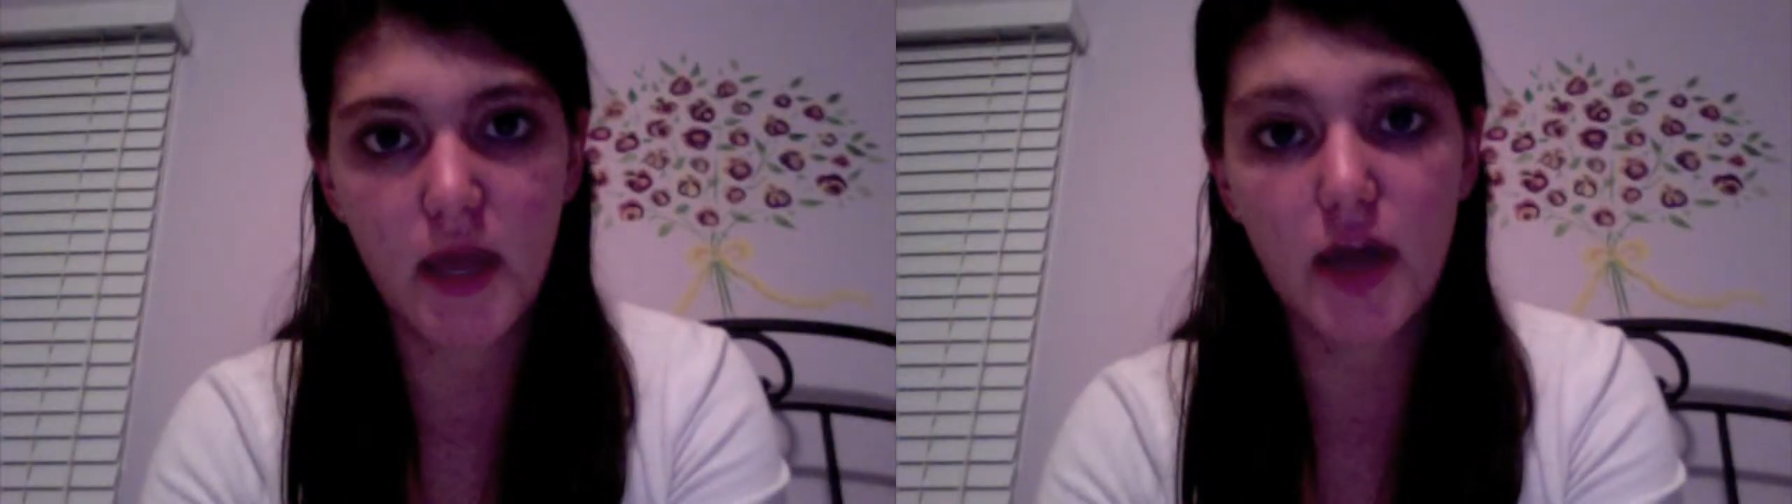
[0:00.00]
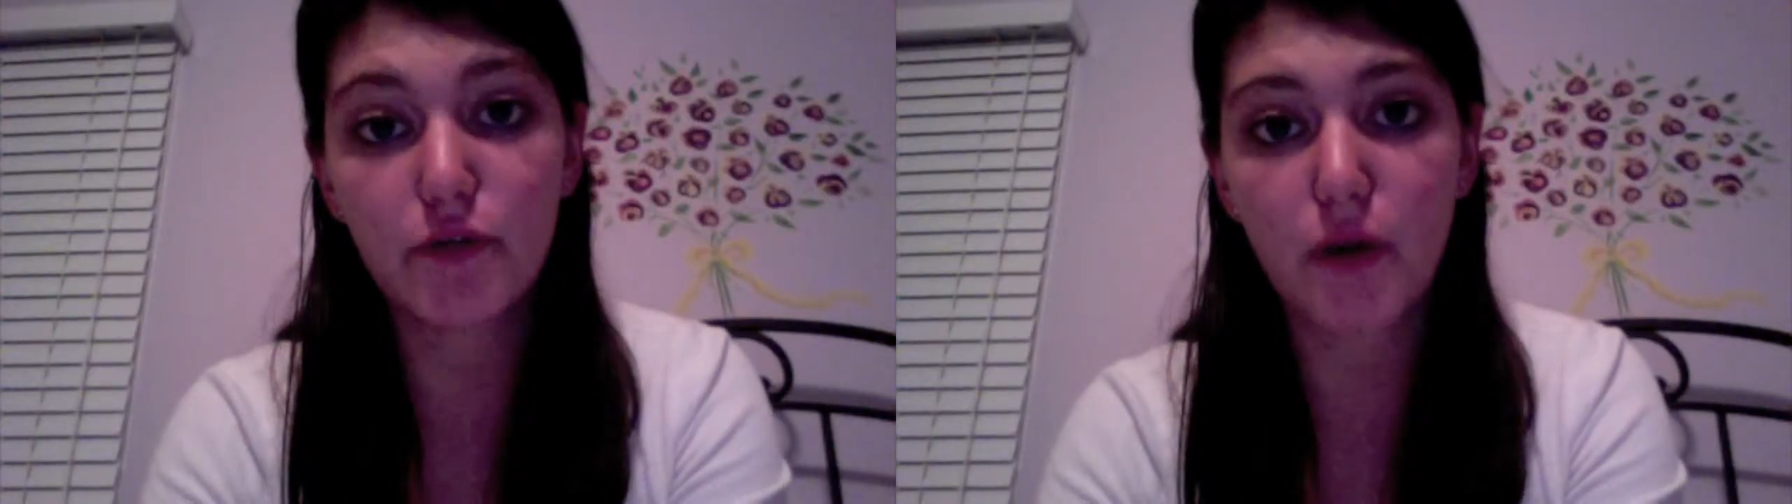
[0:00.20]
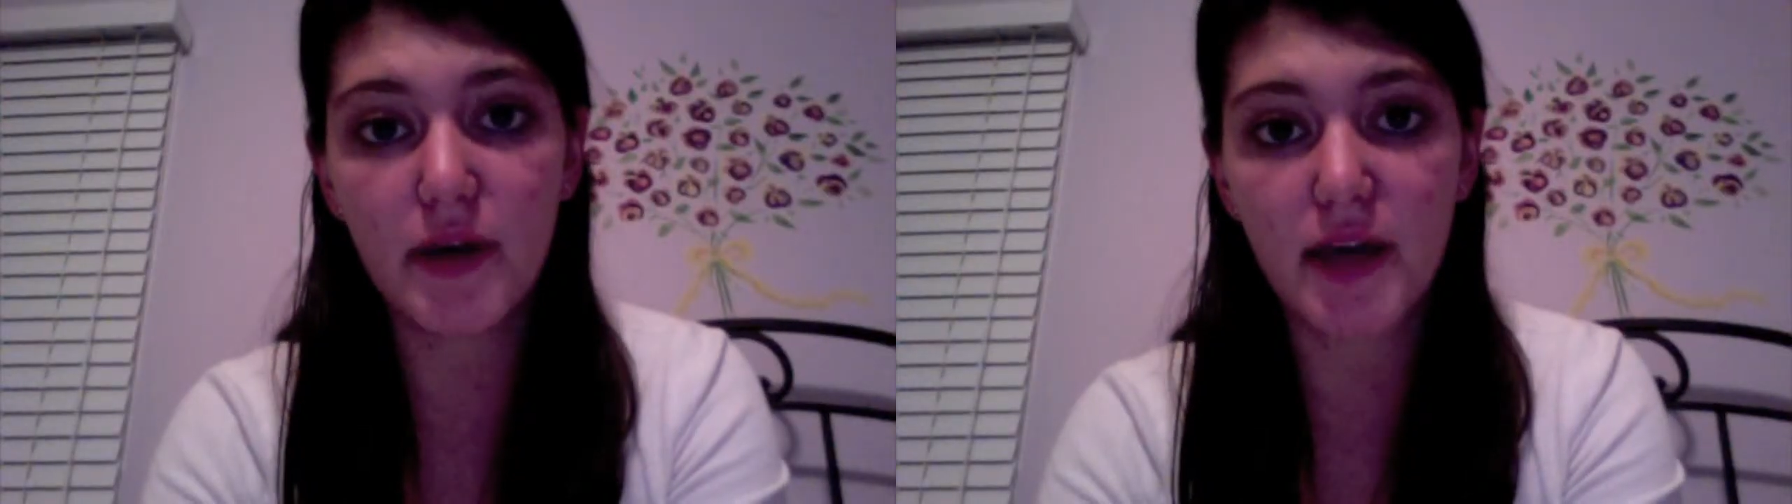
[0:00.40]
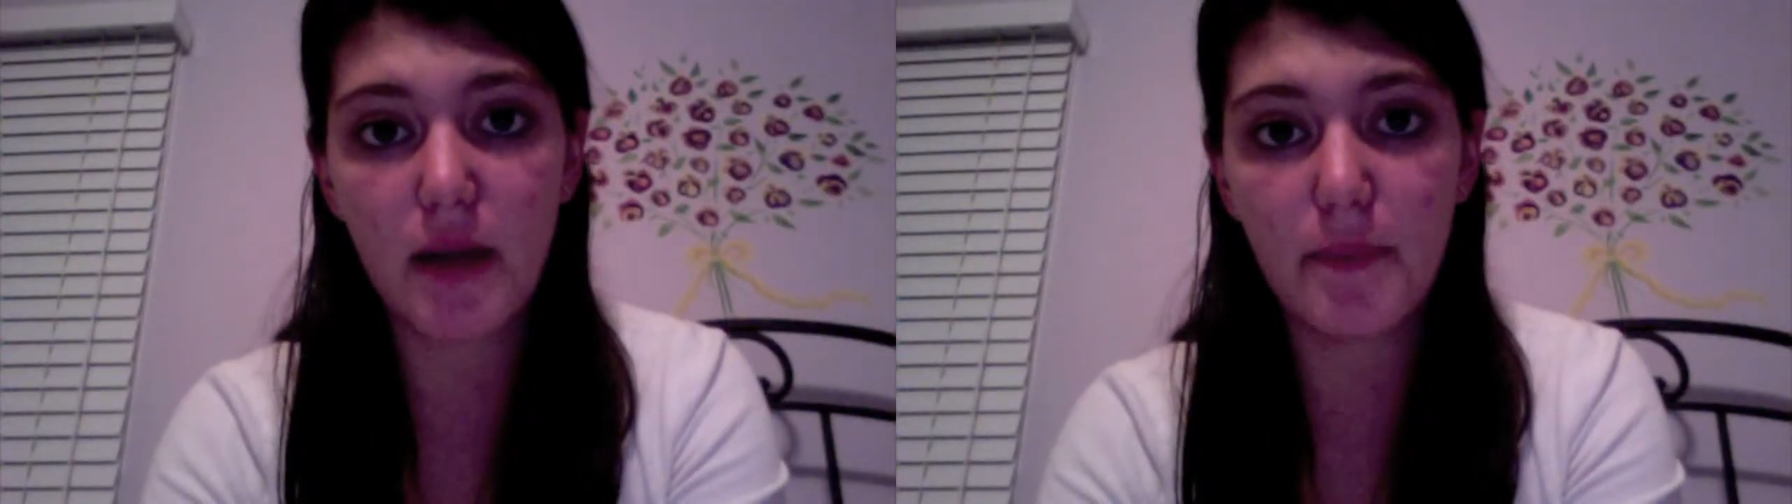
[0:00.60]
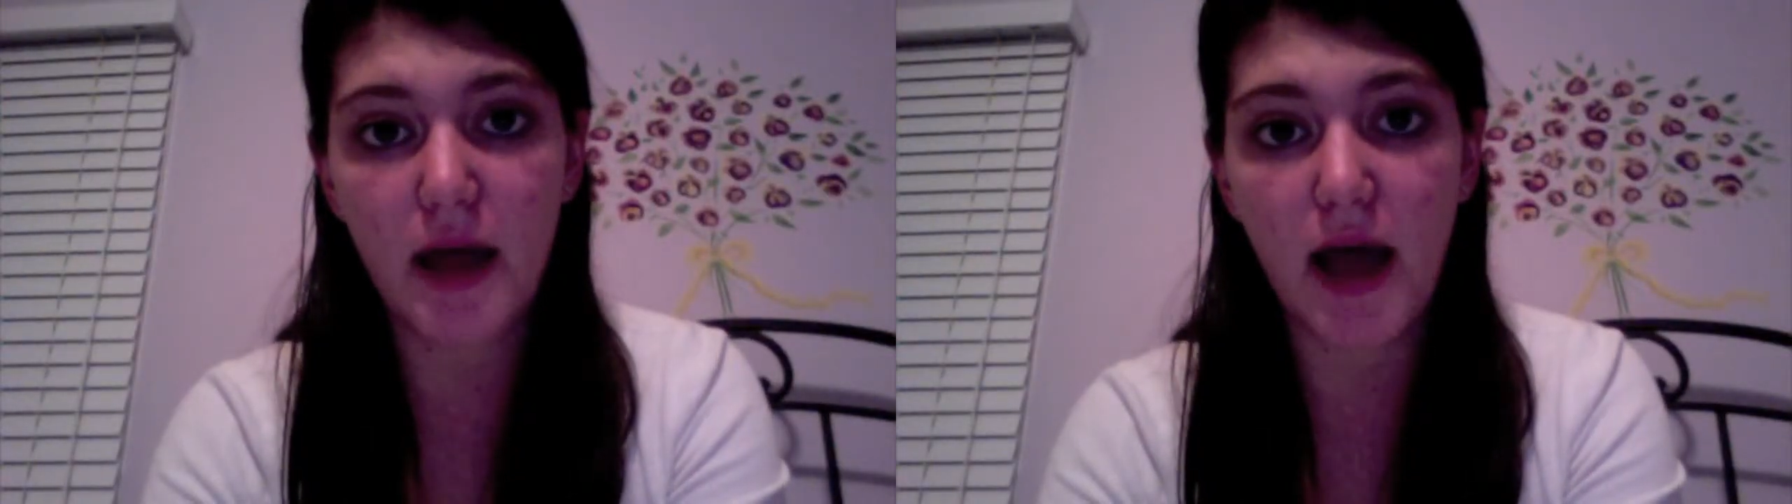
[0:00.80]
Growing
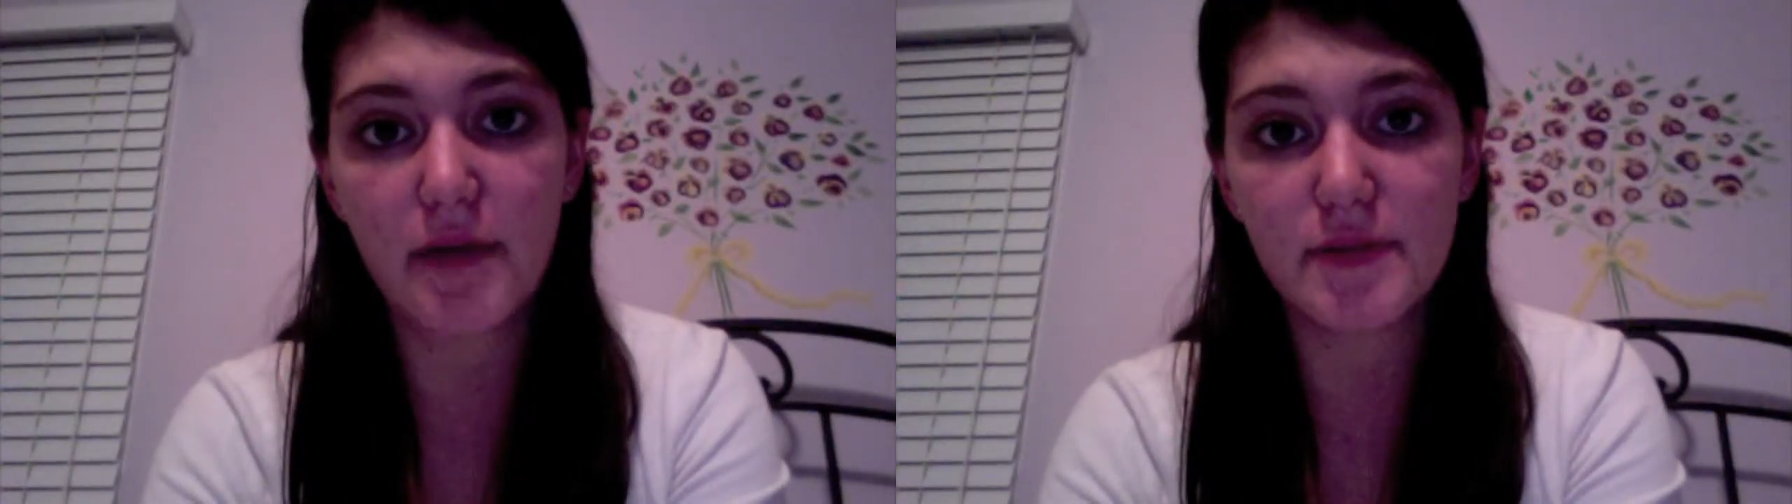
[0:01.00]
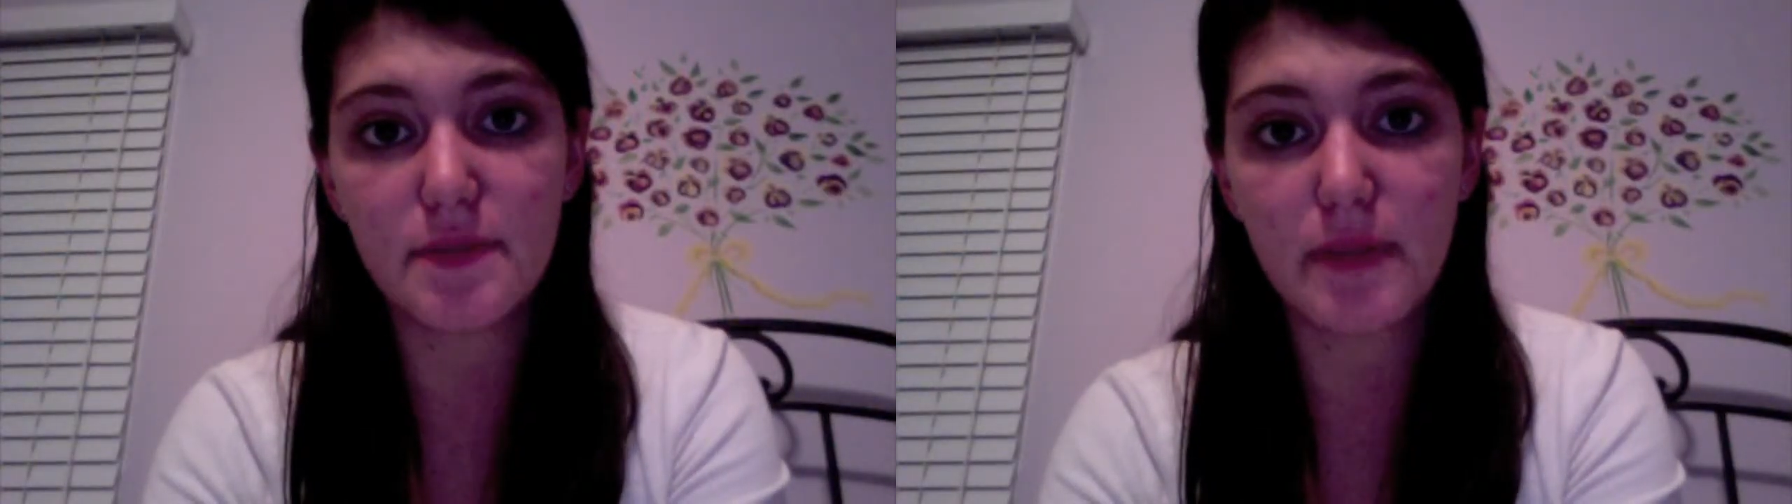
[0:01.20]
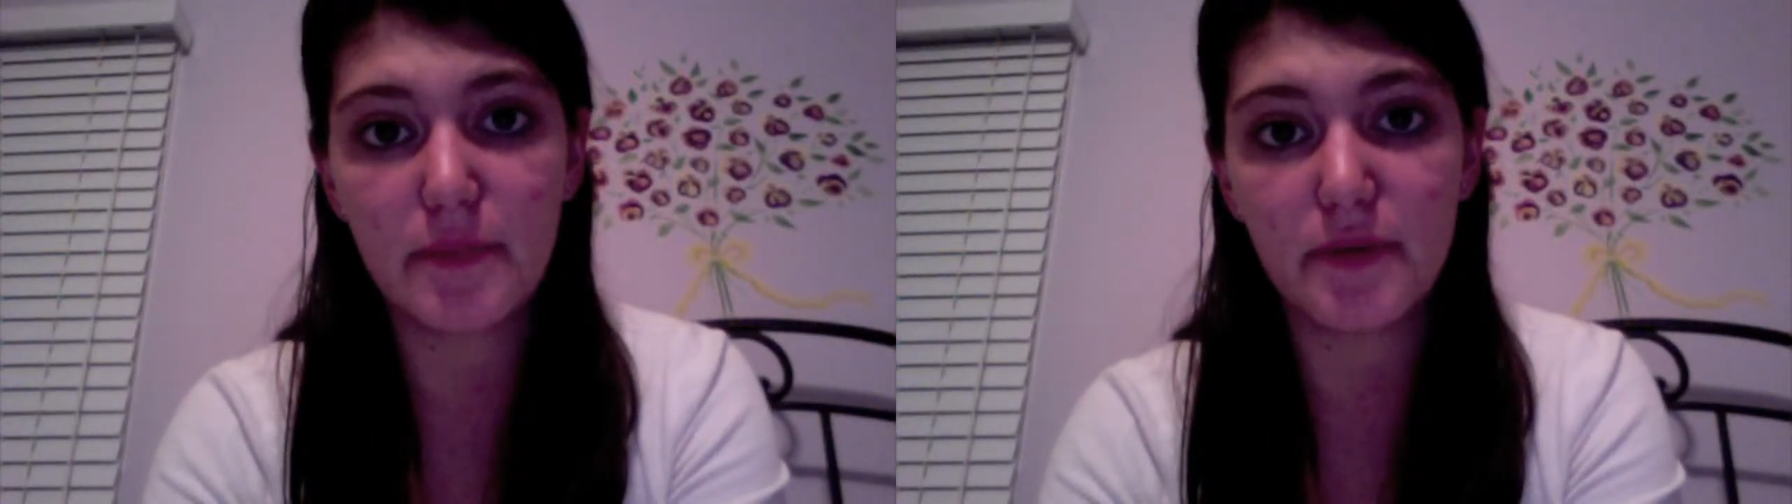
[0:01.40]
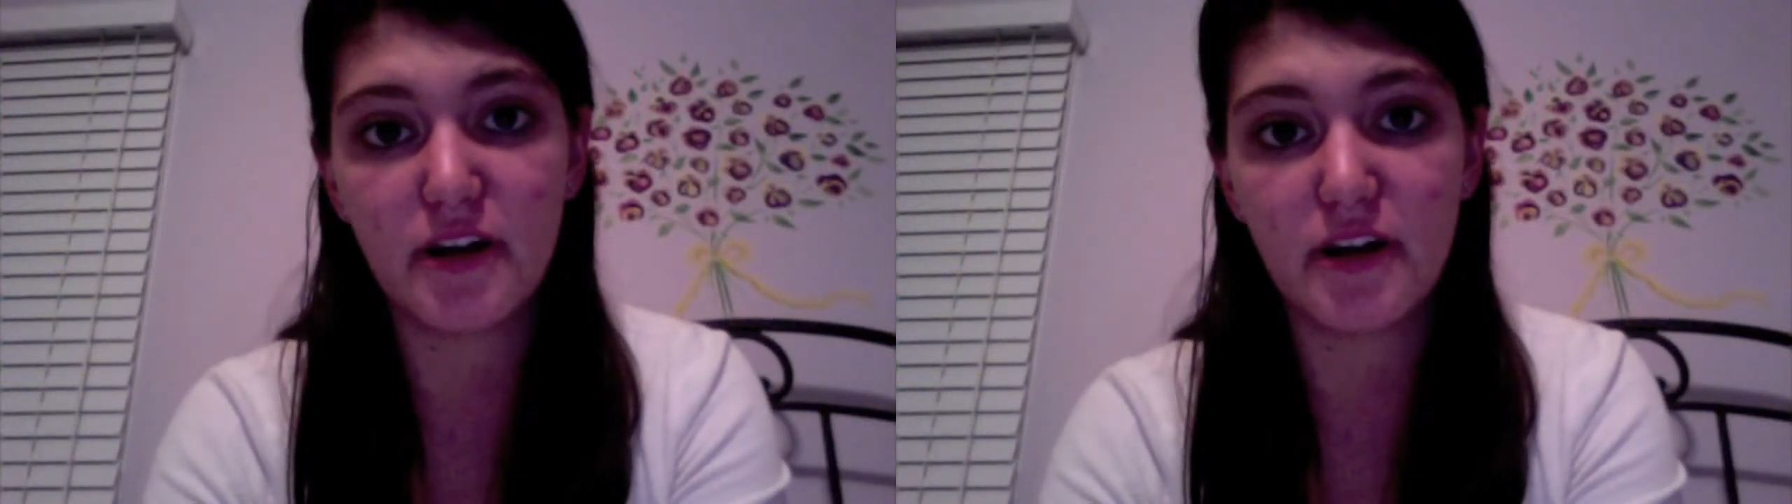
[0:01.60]
up, I was a member